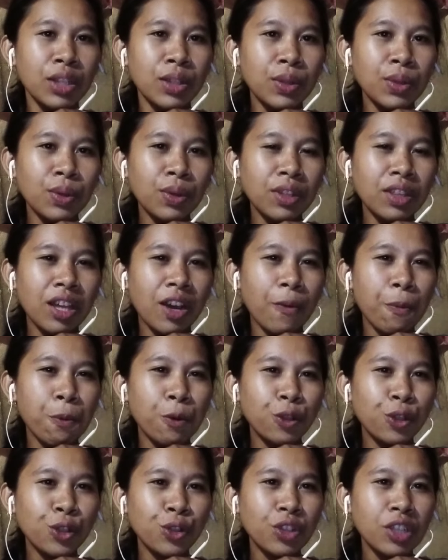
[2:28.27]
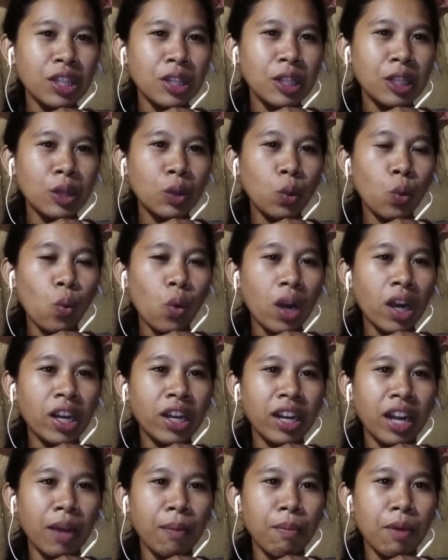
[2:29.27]
took the opportunity to
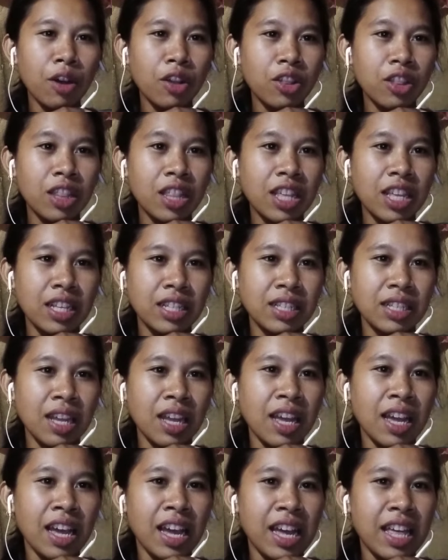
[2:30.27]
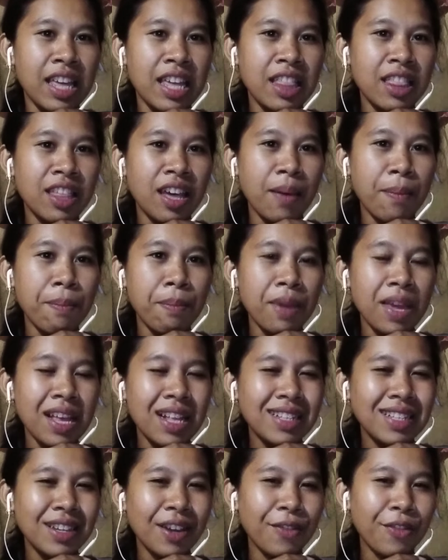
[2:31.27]
warn about this in the
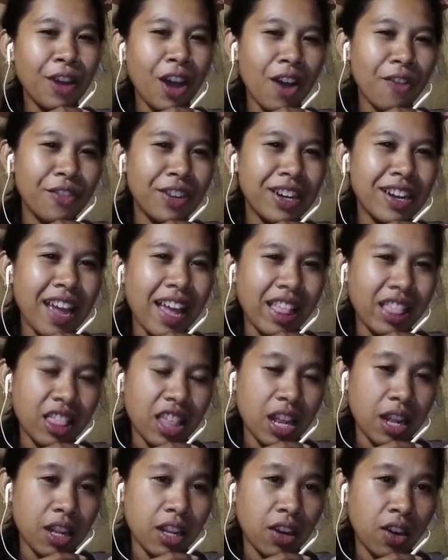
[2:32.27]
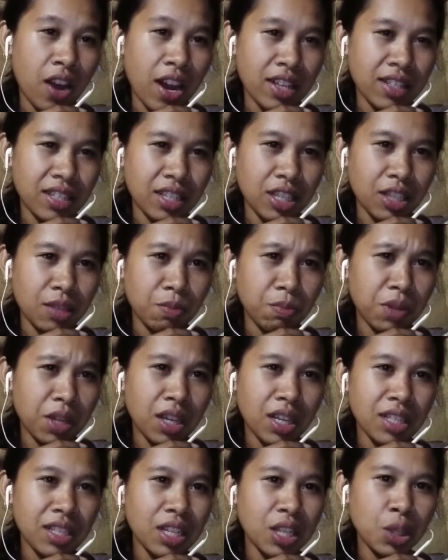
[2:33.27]
midst of COVID-19 crisis
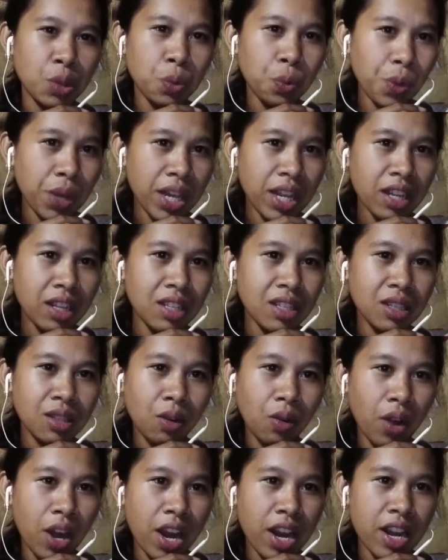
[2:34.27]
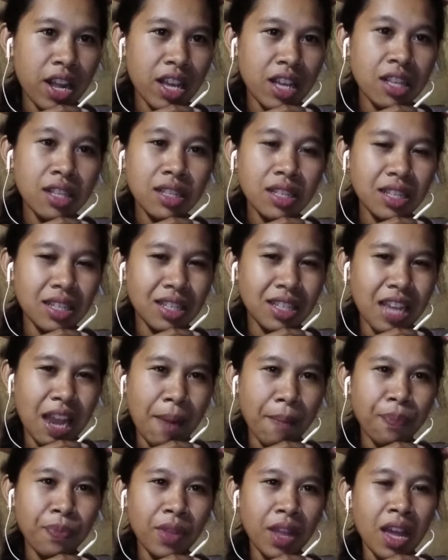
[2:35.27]
because as we degrade
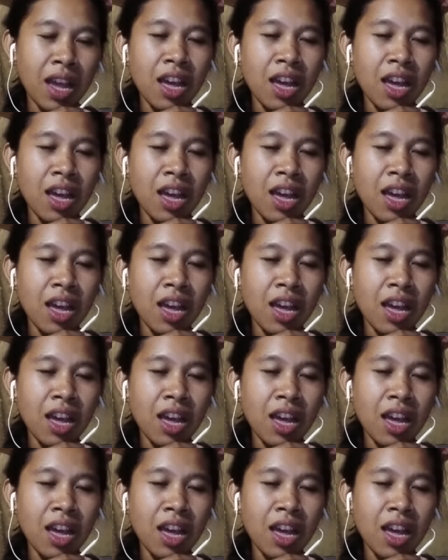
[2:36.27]
ecosystem,